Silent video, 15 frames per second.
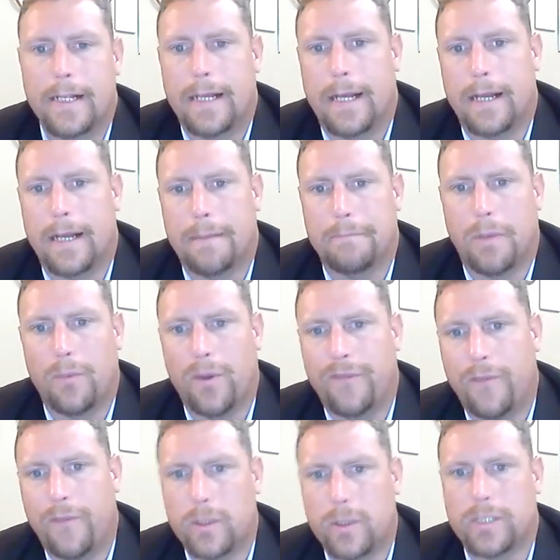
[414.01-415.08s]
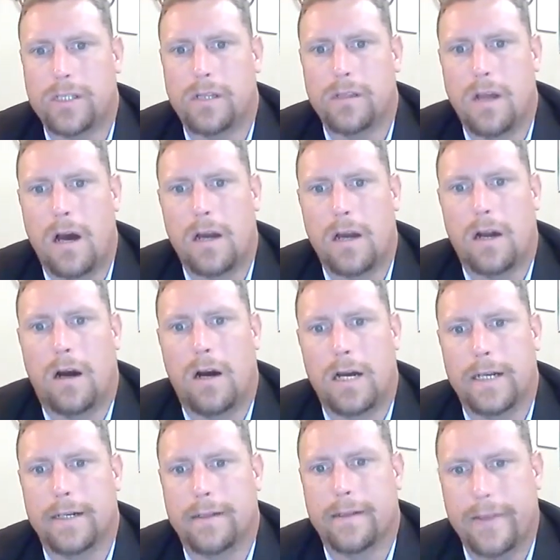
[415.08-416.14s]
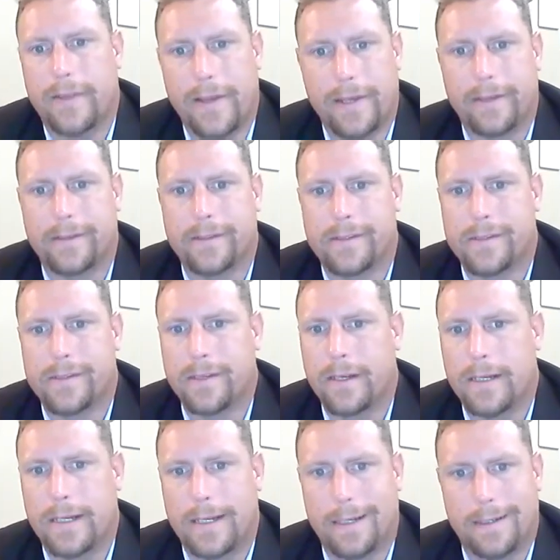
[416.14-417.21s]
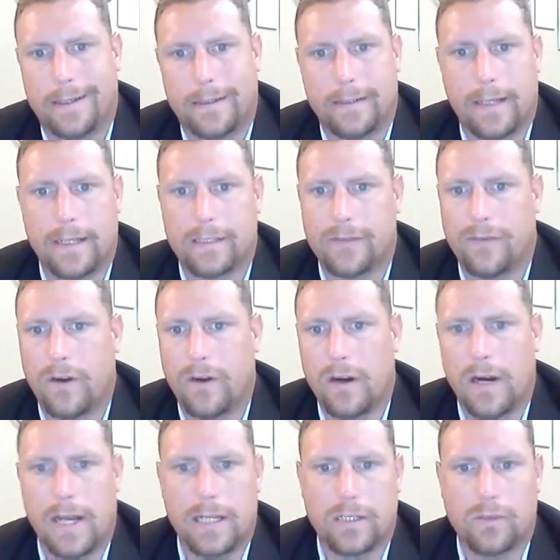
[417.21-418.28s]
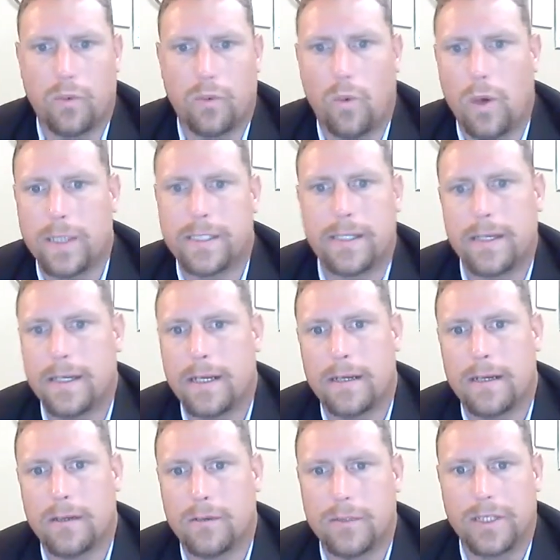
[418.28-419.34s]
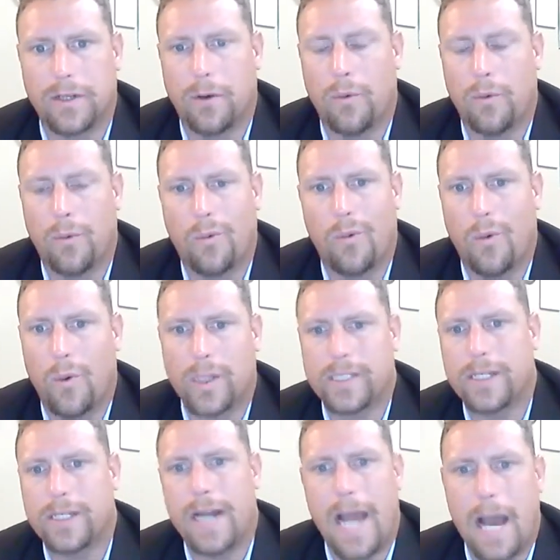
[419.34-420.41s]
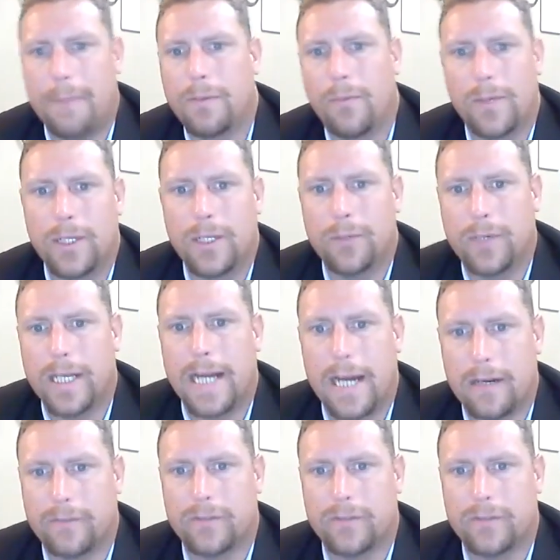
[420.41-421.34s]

But we focus a lot on things as far as what's gonna happen when you get out